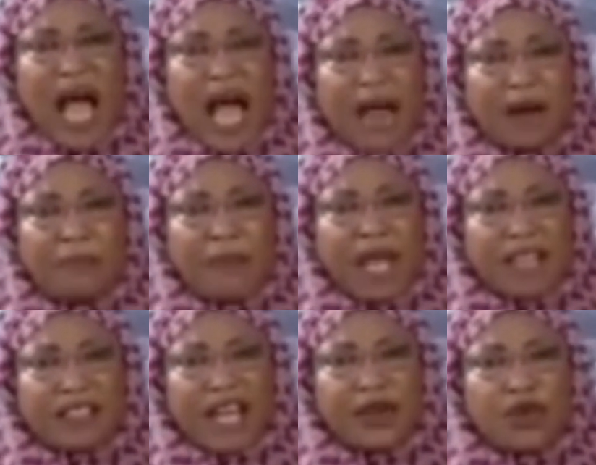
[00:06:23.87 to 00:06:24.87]
and make
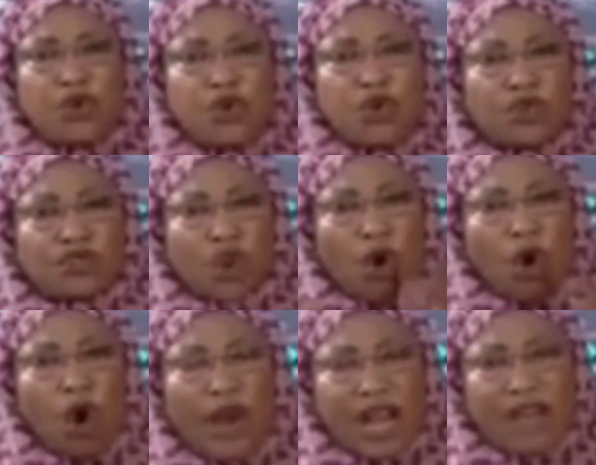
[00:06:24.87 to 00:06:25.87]
the new notes
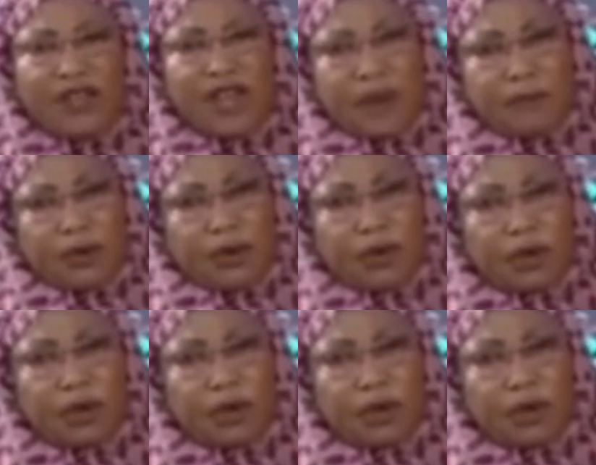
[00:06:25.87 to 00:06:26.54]
unavailable.